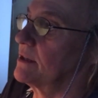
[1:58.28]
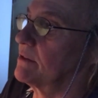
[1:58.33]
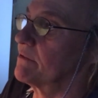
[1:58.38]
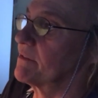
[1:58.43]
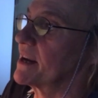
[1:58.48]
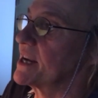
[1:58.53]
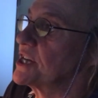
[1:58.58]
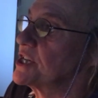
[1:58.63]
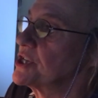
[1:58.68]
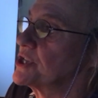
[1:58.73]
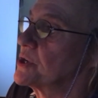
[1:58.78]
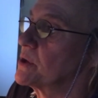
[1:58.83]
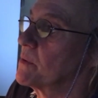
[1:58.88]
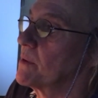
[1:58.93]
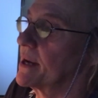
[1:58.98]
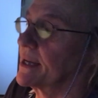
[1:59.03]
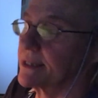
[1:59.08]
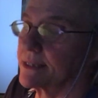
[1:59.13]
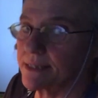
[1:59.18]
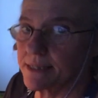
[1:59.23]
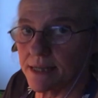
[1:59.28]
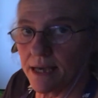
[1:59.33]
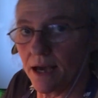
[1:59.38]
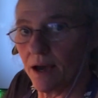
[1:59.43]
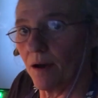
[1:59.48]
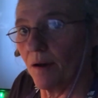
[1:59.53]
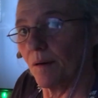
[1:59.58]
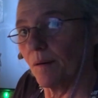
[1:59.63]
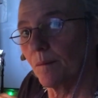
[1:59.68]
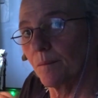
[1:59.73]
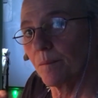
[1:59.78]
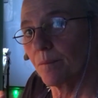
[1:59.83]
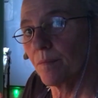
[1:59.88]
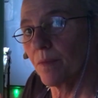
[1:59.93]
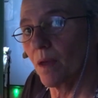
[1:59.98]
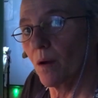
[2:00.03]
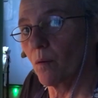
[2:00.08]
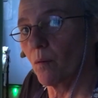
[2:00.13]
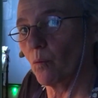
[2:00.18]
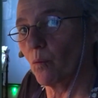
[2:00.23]
the ratio at
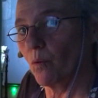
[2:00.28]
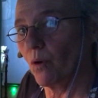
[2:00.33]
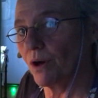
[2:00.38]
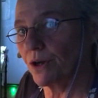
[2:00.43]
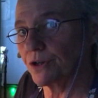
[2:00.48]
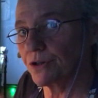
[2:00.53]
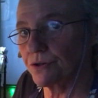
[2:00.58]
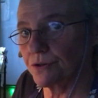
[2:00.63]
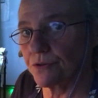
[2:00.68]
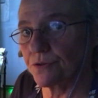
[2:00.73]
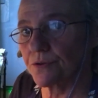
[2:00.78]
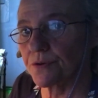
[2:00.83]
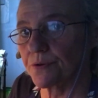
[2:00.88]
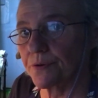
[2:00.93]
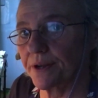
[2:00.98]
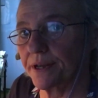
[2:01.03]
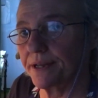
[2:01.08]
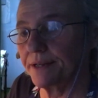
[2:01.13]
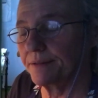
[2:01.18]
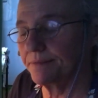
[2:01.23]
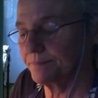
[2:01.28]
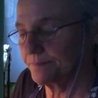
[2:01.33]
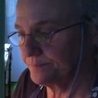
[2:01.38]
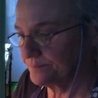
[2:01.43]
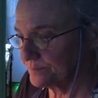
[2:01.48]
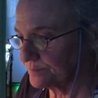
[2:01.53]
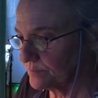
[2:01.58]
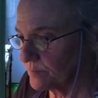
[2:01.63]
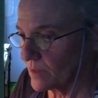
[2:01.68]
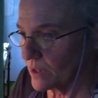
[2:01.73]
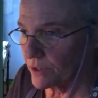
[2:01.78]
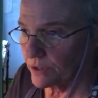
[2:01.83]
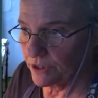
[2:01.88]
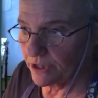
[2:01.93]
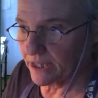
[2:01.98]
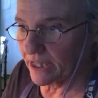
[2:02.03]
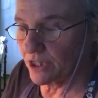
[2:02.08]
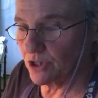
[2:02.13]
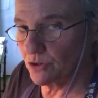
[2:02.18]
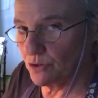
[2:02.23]
1 to 3.
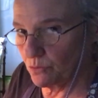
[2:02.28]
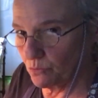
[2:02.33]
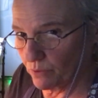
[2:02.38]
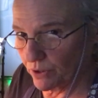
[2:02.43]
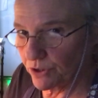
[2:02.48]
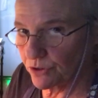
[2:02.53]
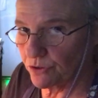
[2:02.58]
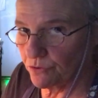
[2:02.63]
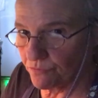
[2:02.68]
You can do 1